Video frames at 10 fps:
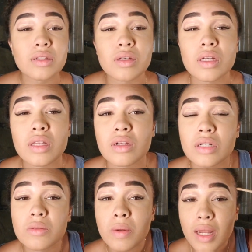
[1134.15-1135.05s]
So I literally
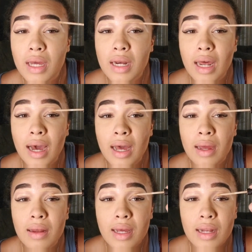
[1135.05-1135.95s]
just put like a dot,
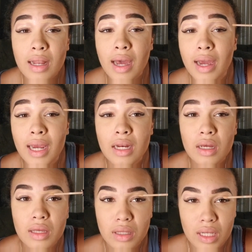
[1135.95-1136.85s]
like a line,
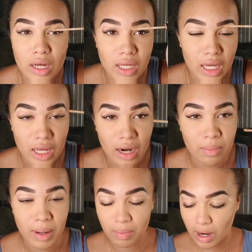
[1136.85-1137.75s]
and then I cut out
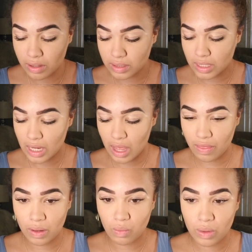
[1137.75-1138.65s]
my brows. And
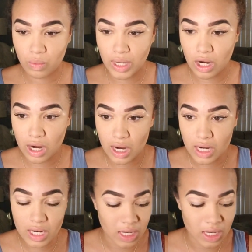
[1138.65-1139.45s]
then when we are